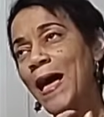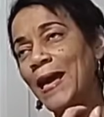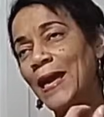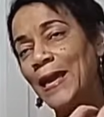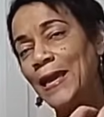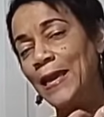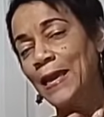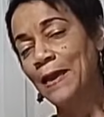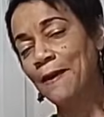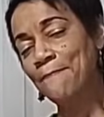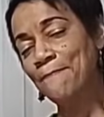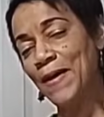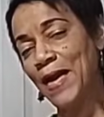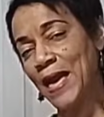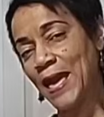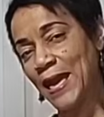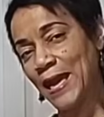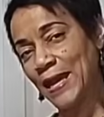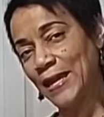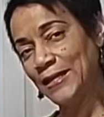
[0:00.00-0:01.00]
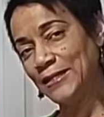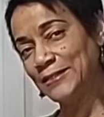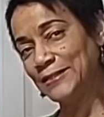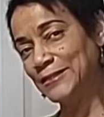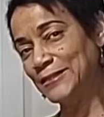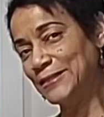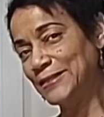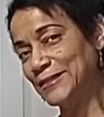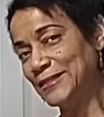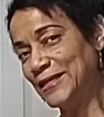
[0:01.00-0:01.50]

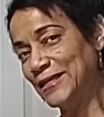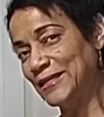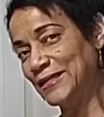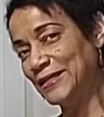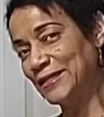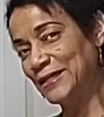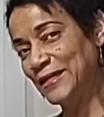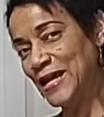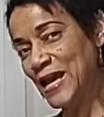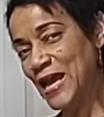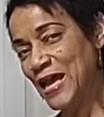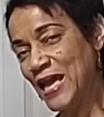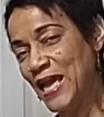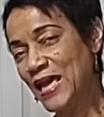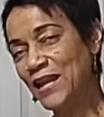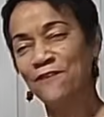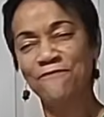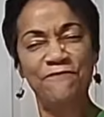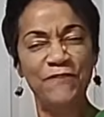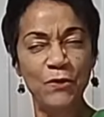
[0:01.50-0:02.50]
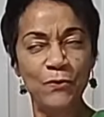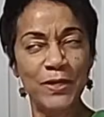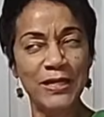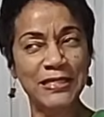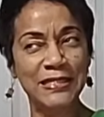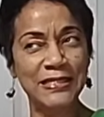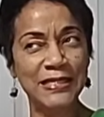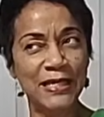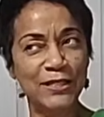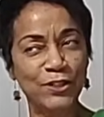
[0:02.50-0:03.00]
handbags and a few
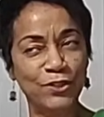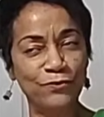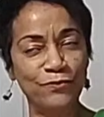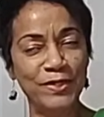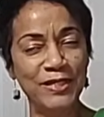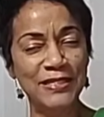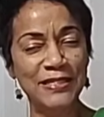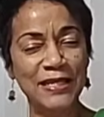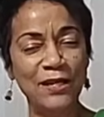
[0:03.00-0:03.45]
accessories.